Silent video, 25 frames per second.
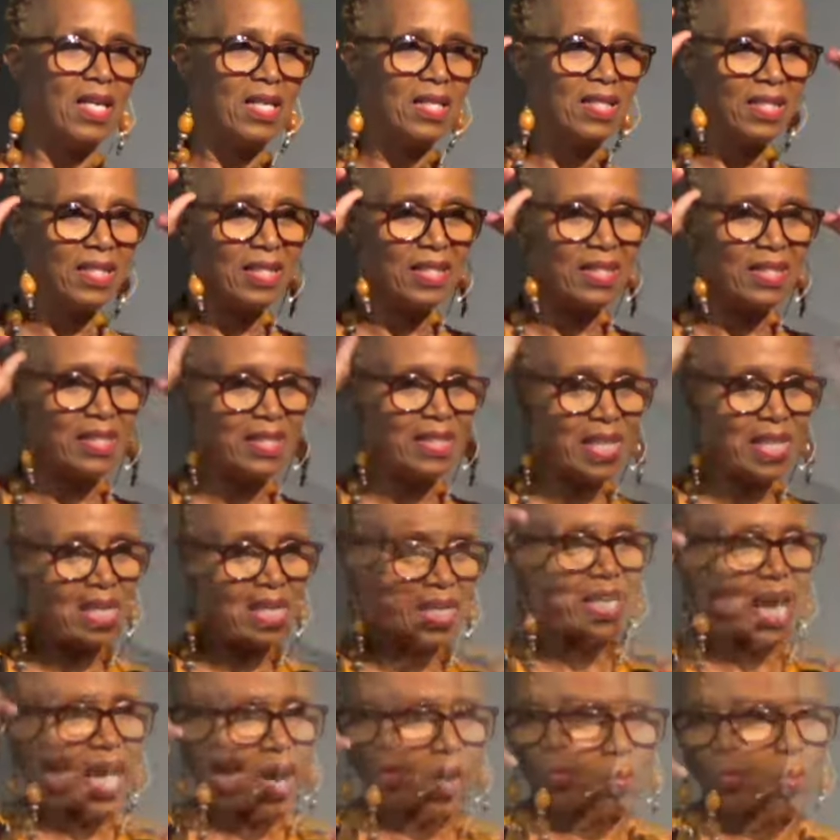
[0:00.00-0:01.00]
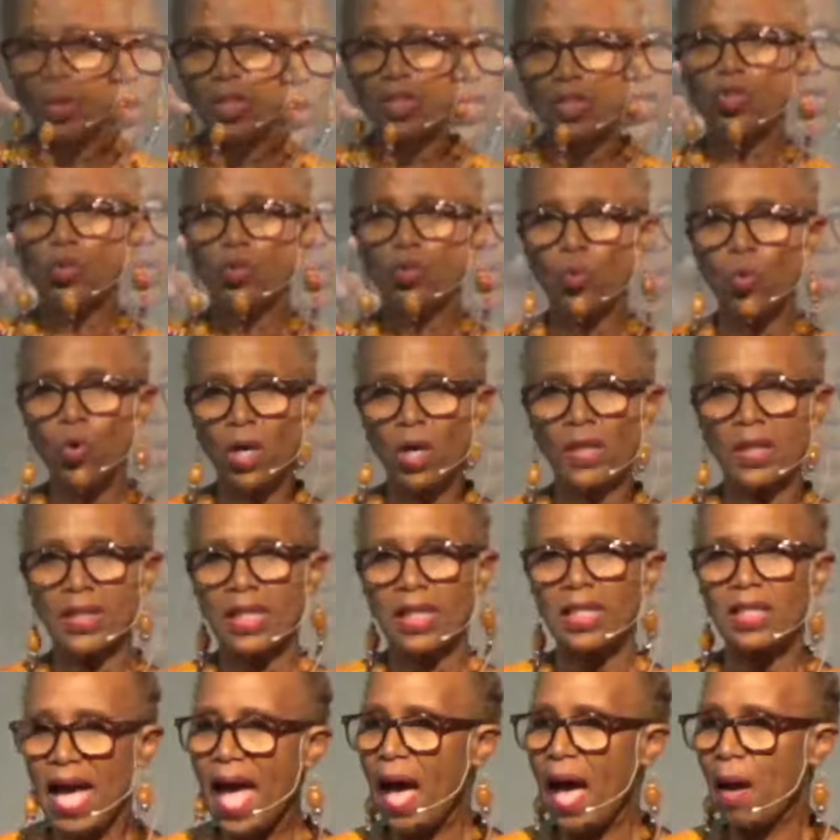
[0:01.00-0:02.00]
Send out what you want
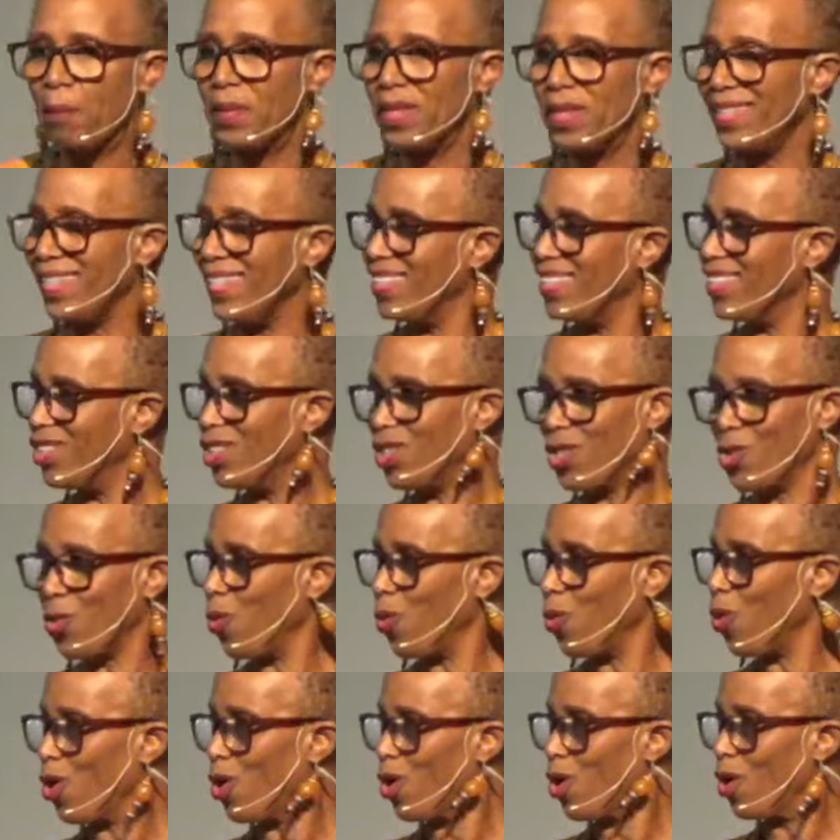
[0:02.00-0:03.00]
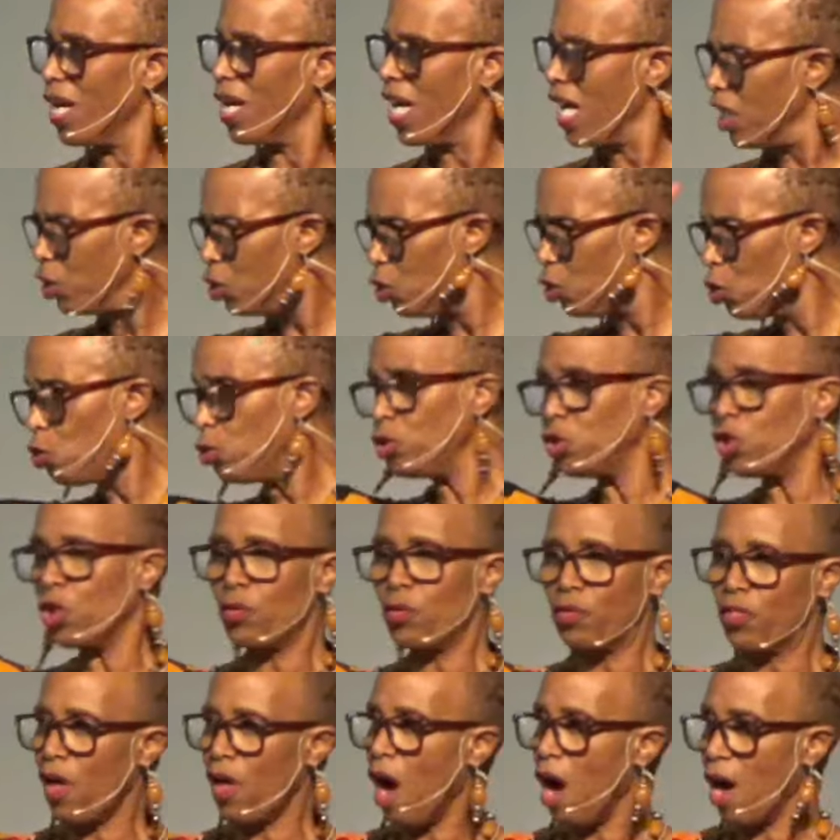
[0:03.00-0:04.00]
to happen into the world. Use your
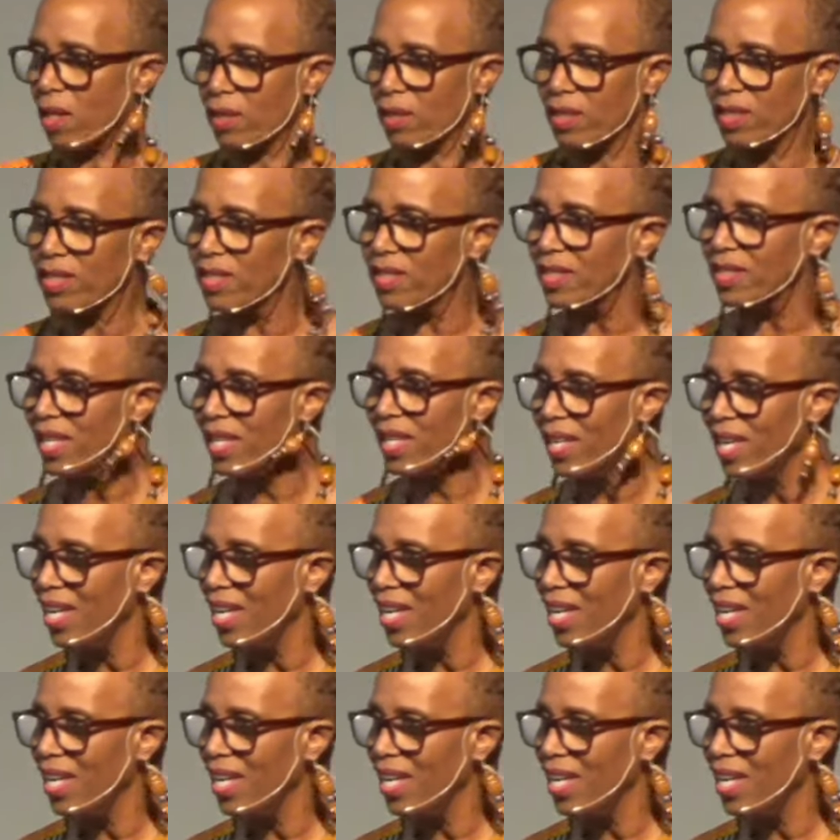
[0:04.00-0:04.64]
thoughts.